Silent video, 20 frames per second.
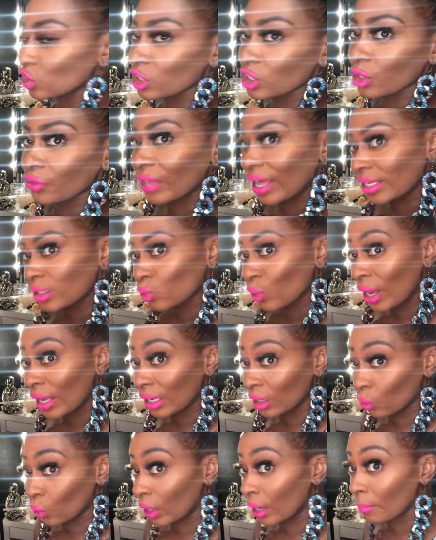So that's why I
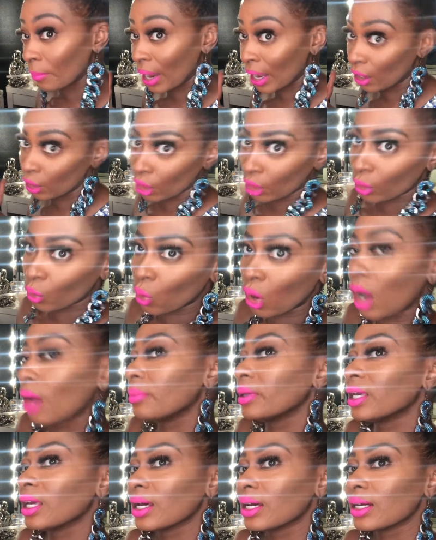didn't want to mount it on the wall,
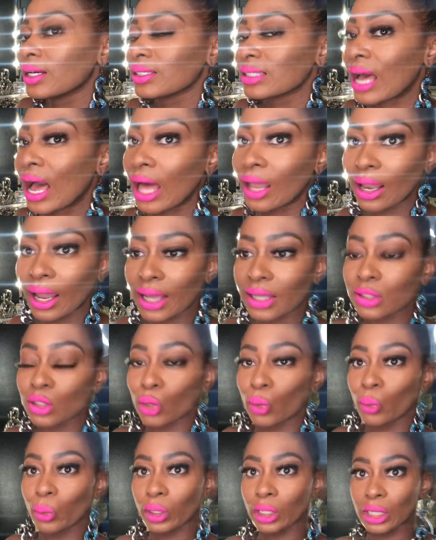because I like to
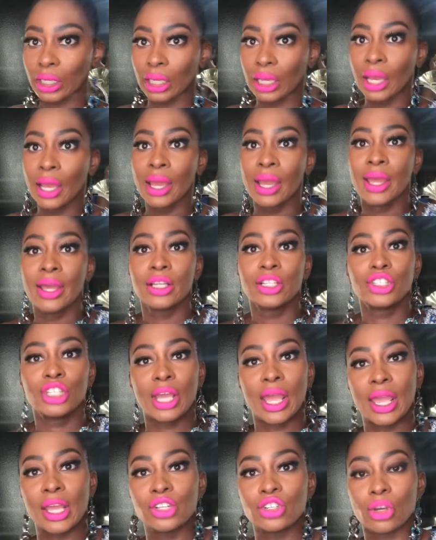really
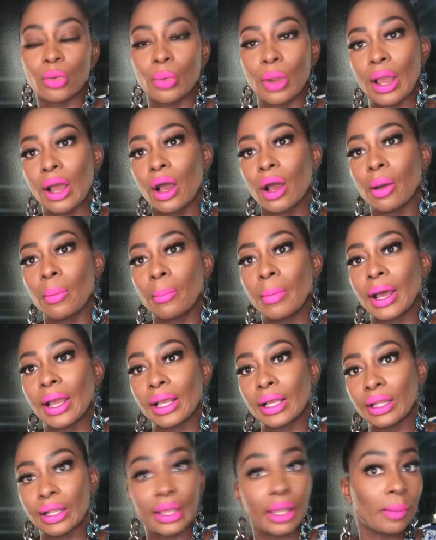change around my
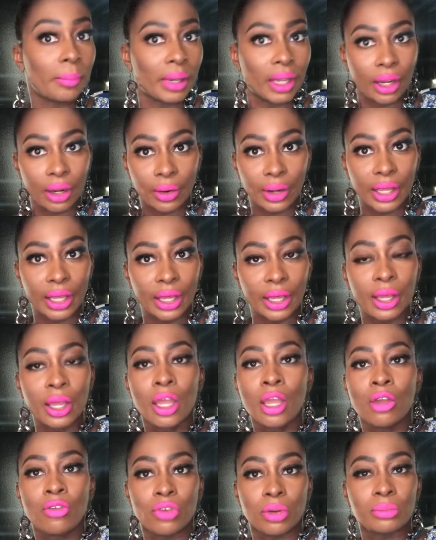glam area
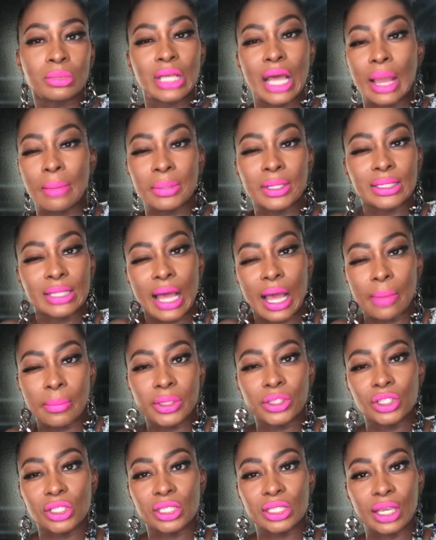from time to time and
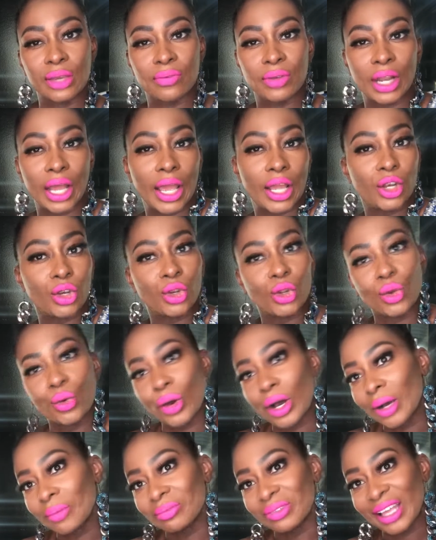just give it a new,
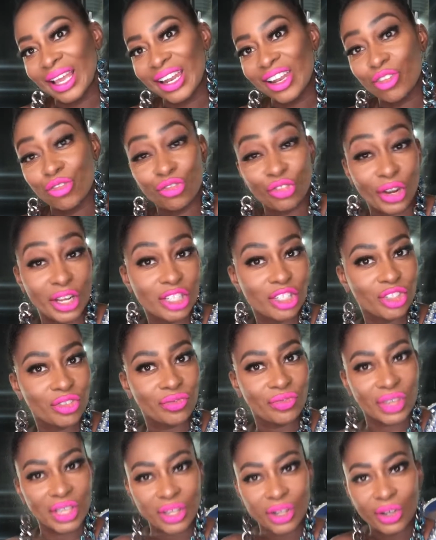updated, fresh
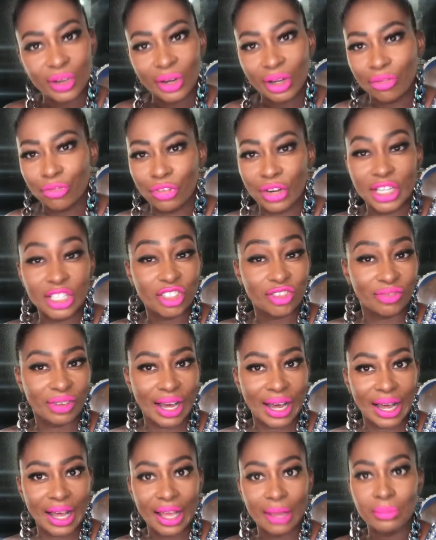feel, a fresh
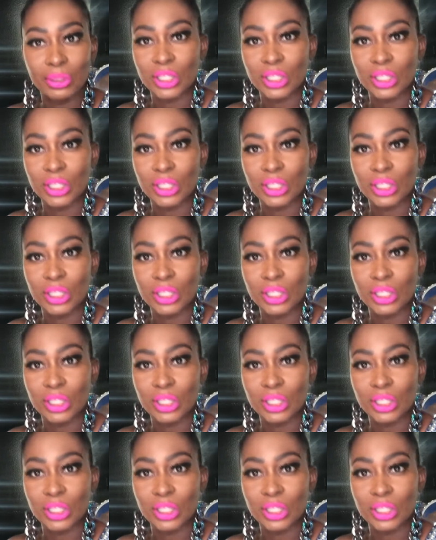vibe.